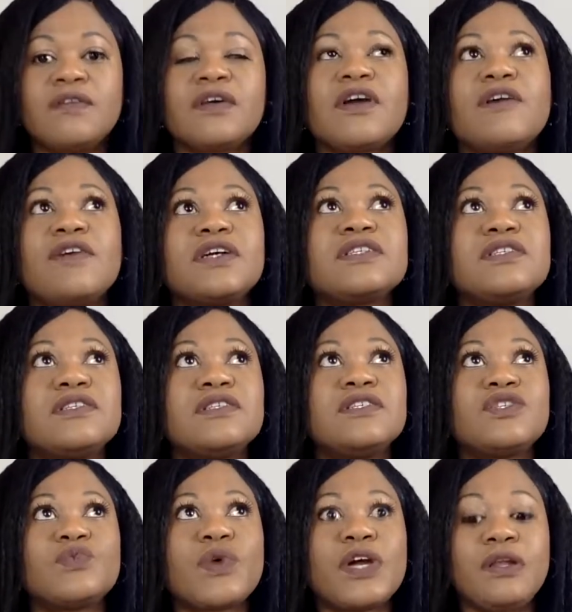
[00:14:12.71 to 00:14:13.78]
The
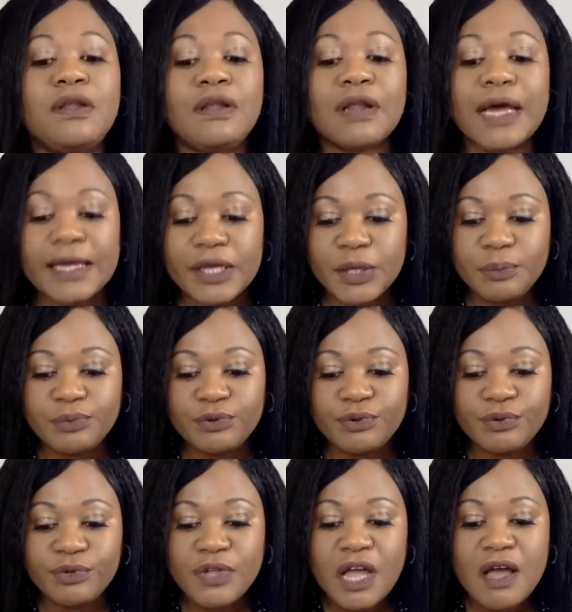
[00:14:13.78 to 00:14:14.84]
characters were
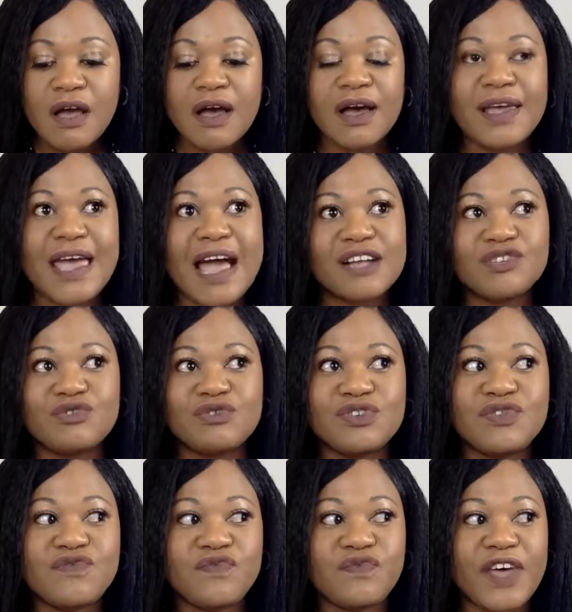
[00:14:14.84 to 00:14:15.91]
likable. I
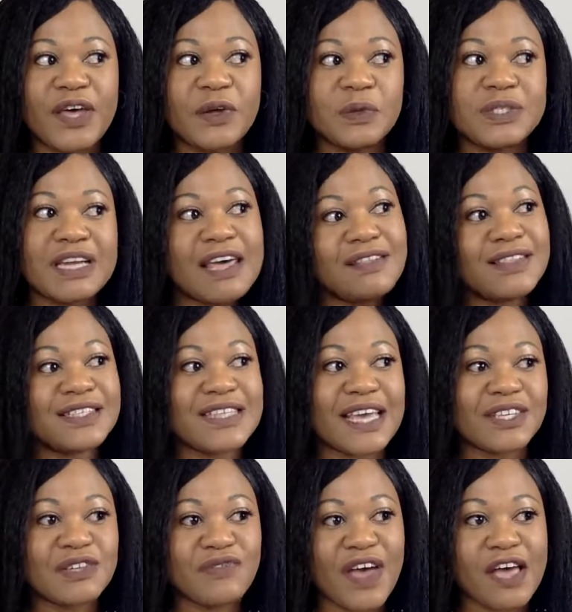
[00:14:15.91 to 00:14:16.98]
actually felt like
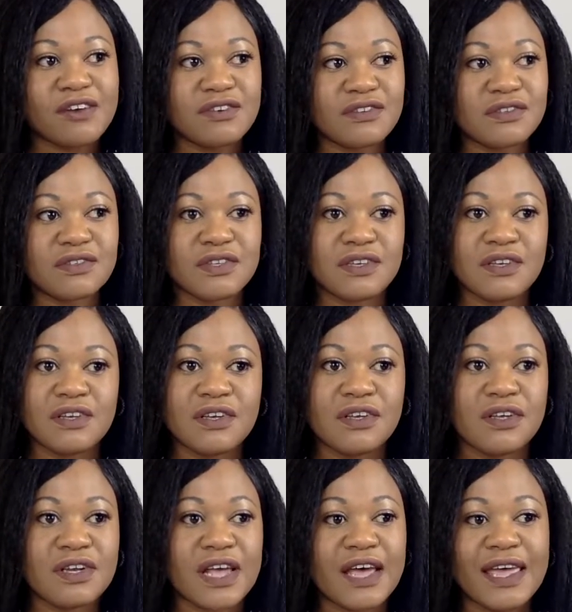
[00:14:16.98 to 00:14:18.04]
Detective
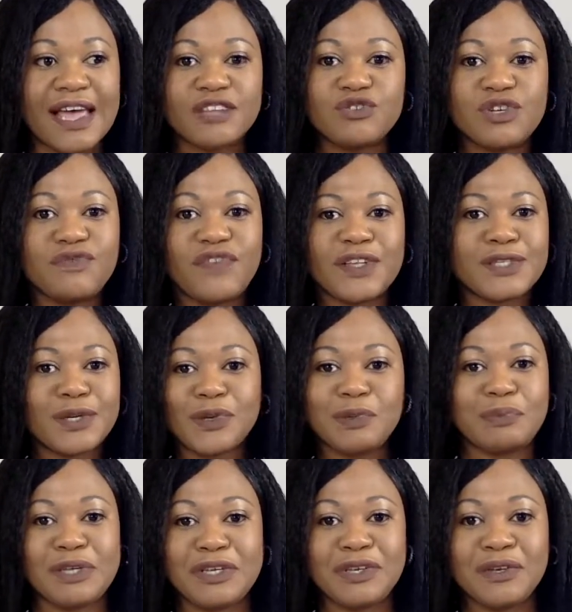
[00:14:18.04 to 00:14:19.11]
Anderson. I actually felt I
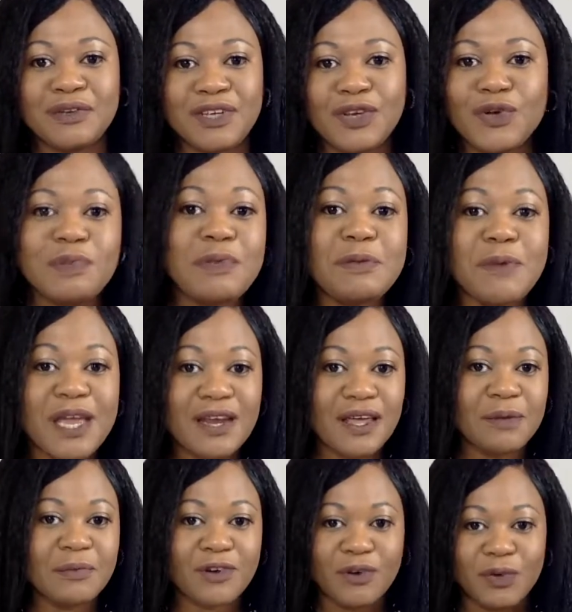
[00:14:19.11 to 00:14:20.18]
could be. He could be my
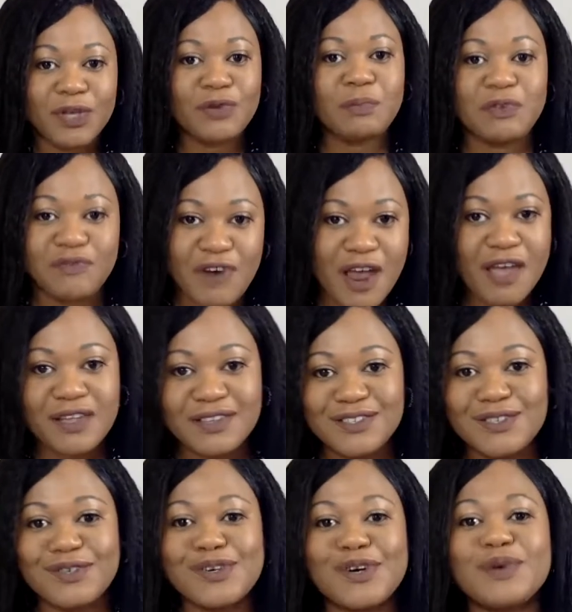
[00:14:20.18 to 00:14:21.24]
neighbor. We could be
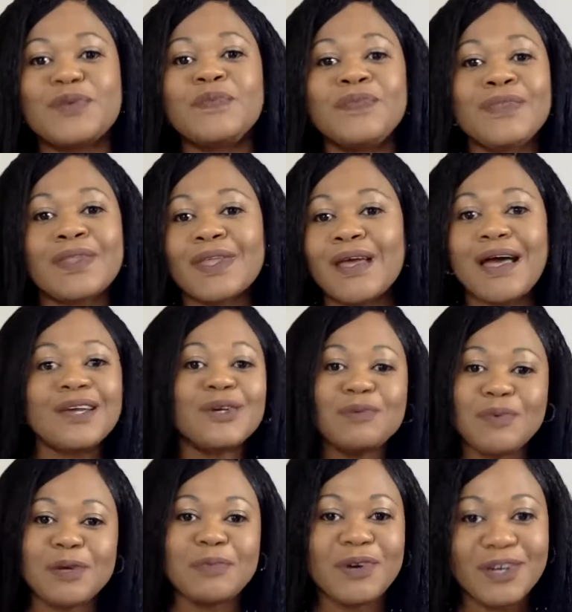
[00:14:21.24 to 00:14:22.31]
friends. You know, I
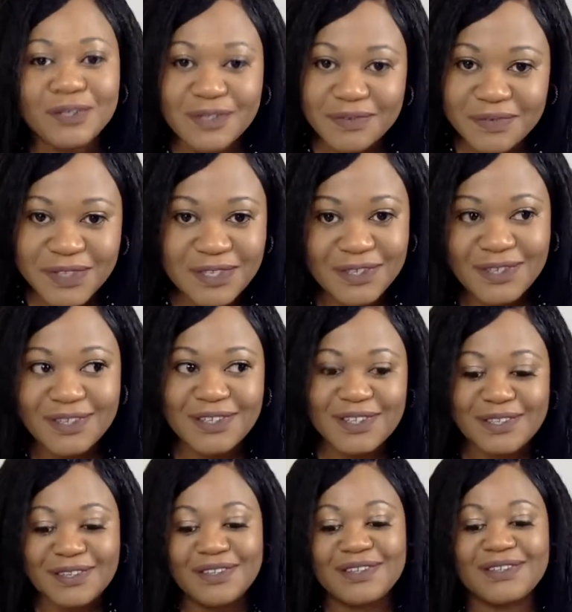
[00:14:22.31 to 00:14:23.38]
could be a part of the
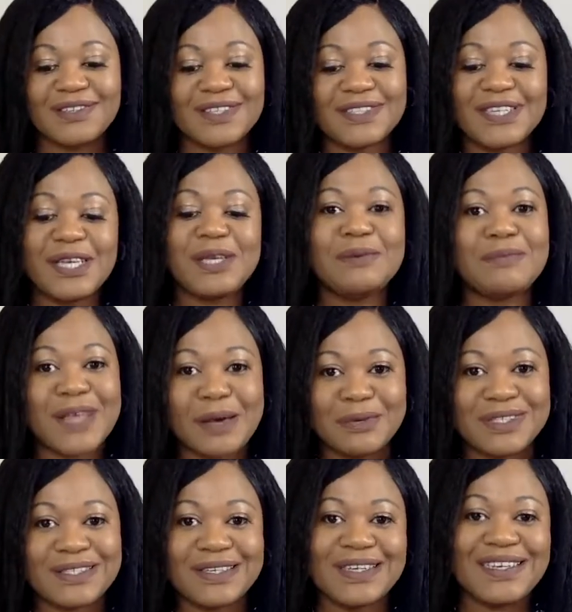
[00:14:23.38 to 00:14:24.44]
the, the team that
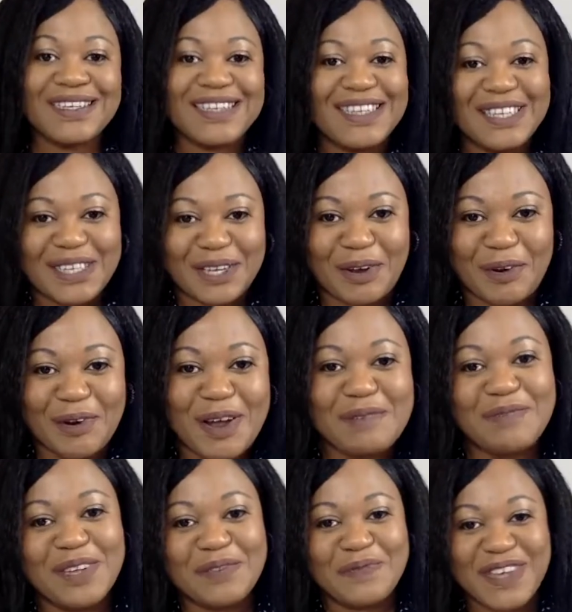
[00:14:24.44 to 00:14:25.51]
was leading the
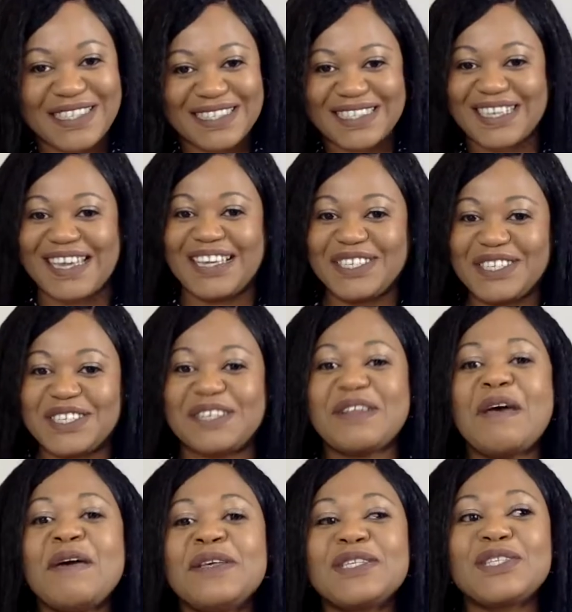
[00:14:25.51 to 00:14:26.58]
crime investigation
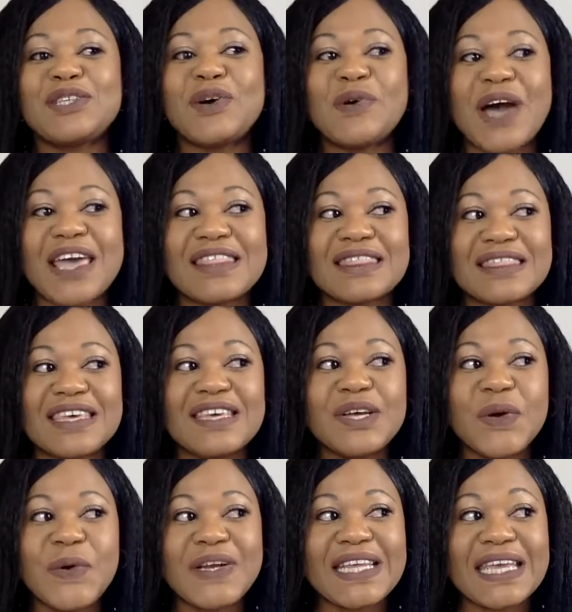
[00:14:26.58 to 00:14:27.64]
so I
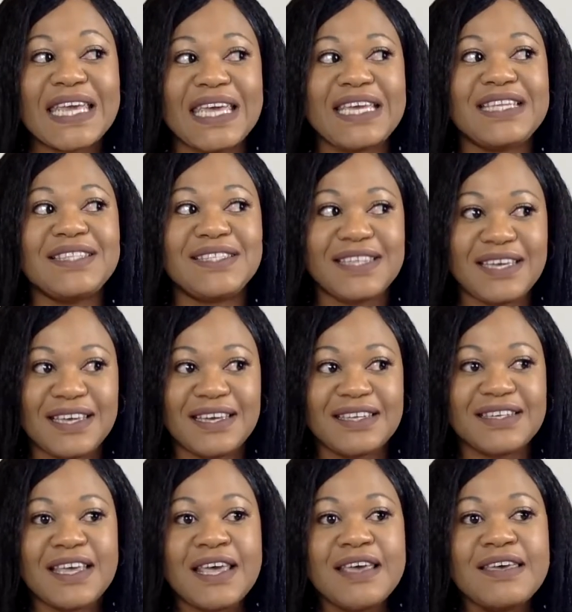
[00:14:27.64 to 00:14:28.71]
think what King
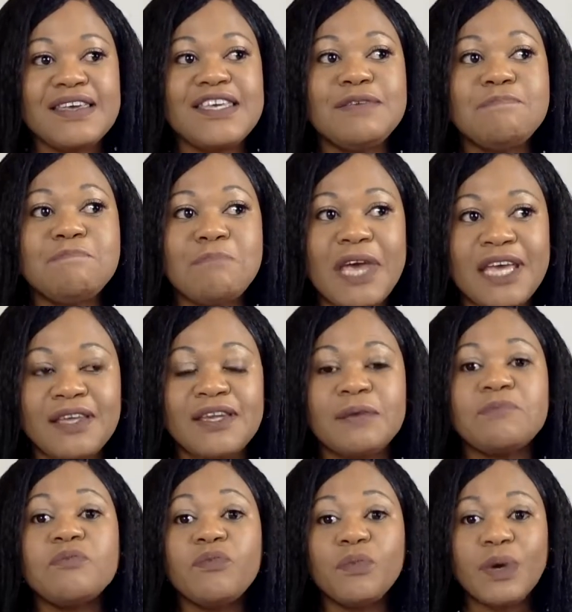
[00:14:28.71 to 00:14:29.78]
did, he made
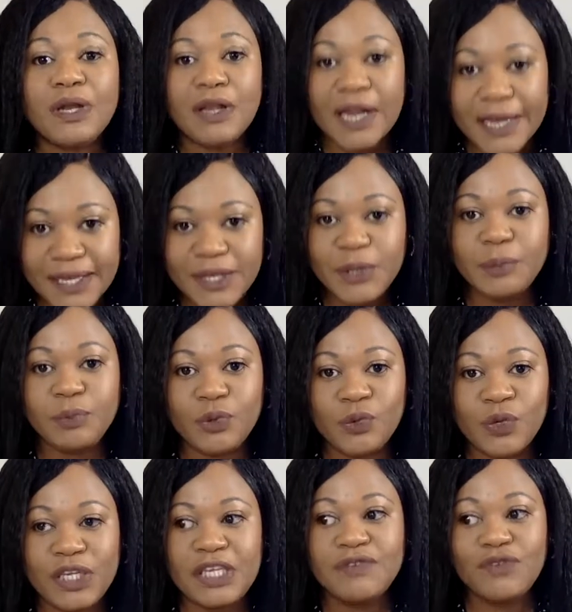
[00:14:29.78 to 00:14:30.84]
him
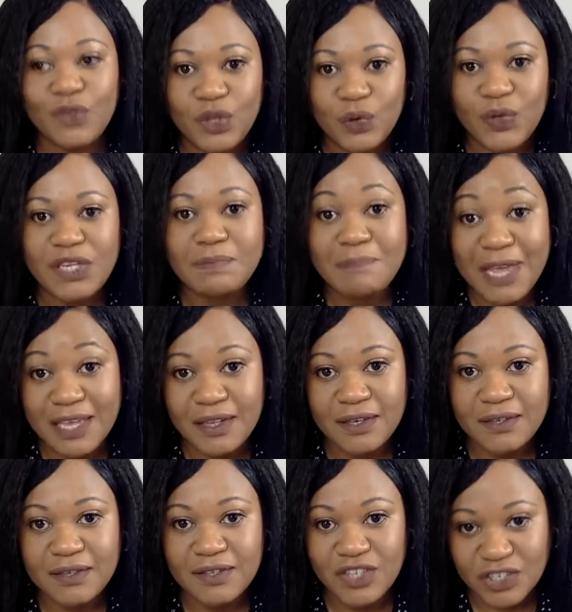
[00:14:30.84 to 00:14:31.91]
likable, even though he made
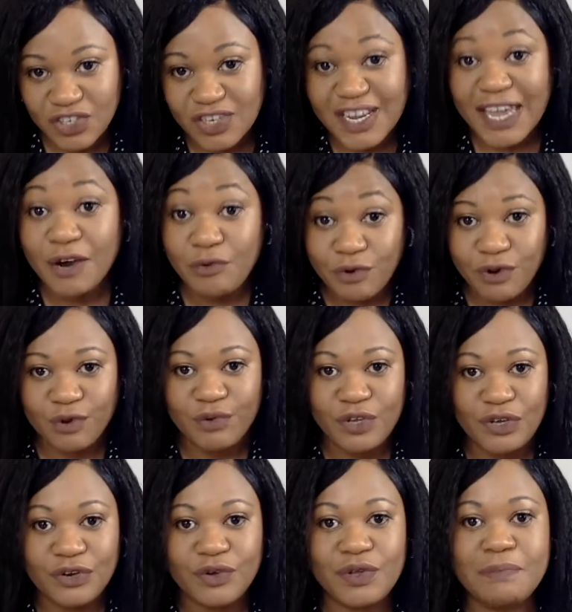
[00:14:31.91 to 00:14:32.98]
such an error,
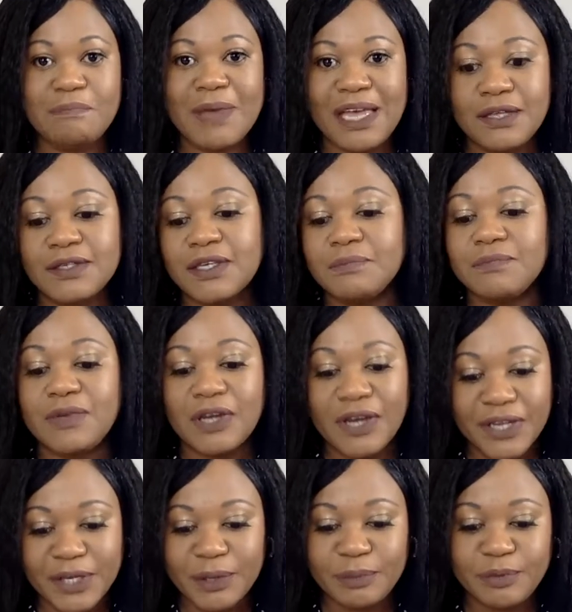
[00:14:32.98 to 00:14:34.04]
you know, he made him
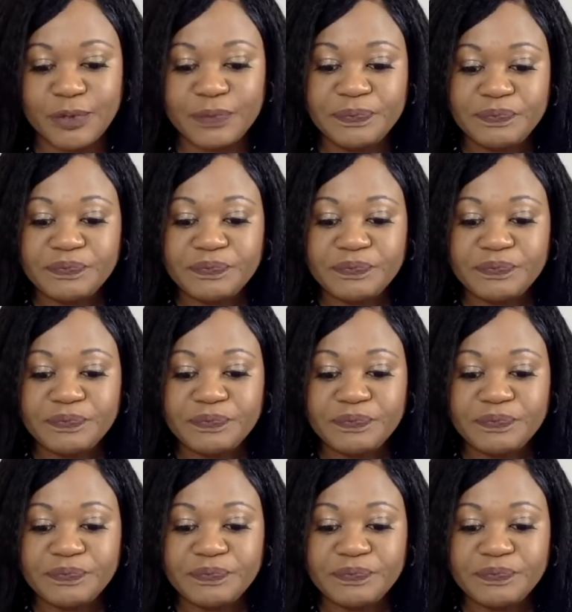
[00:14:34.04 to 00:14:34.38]
likable.